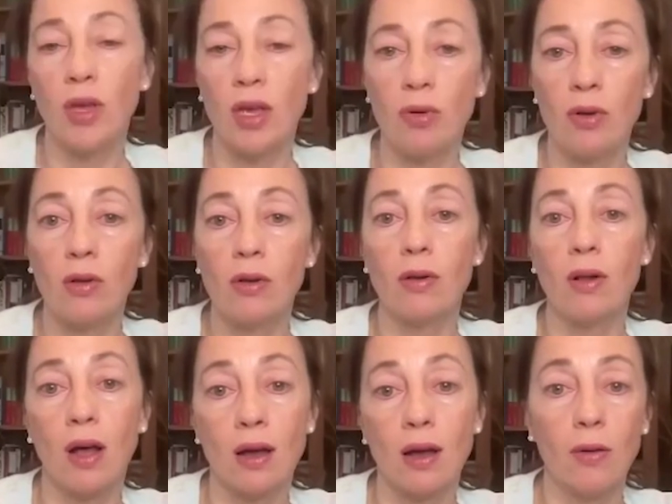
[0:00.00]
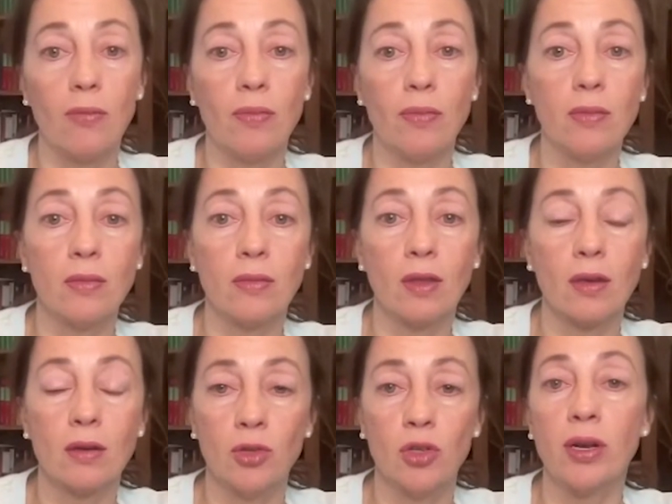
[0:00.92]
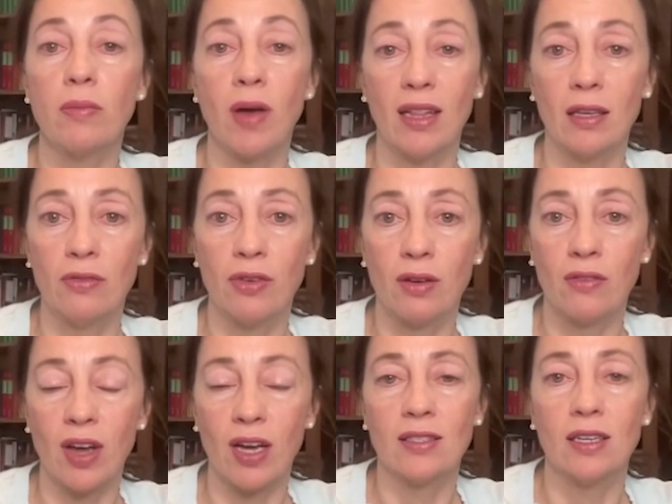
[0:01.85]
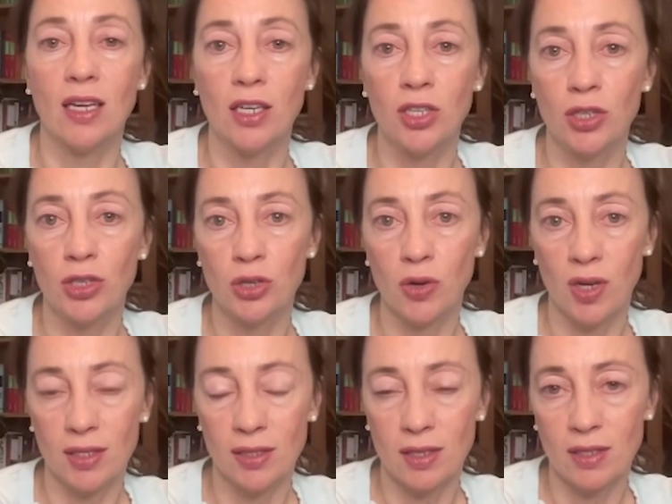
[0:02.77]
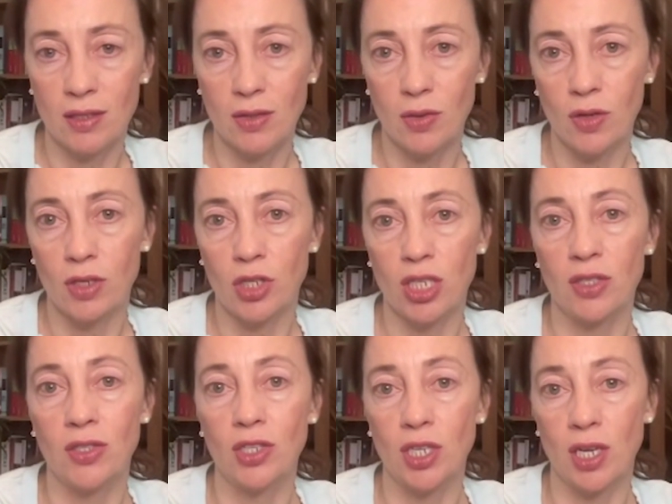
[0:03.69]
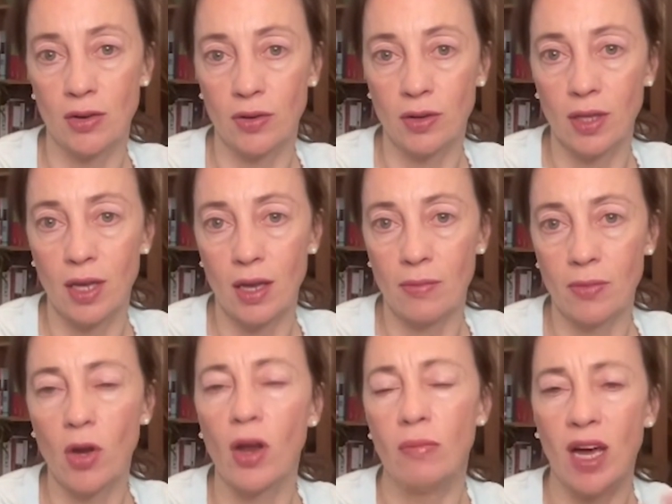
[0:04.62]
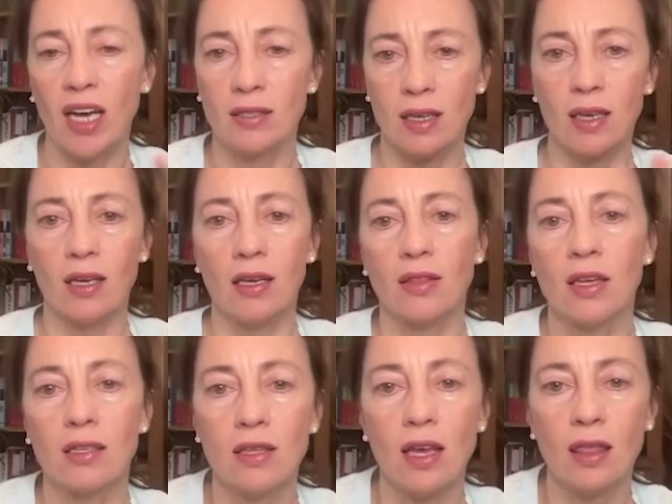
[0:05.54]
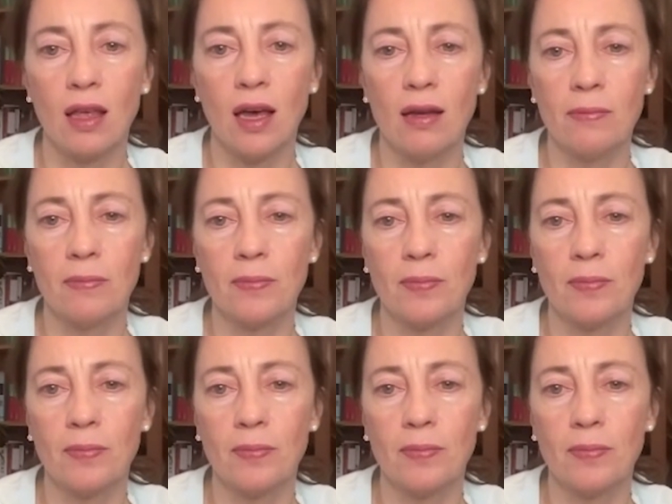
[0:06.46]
people treated badly for their vaccination choices, or just generally unmasking and things like that?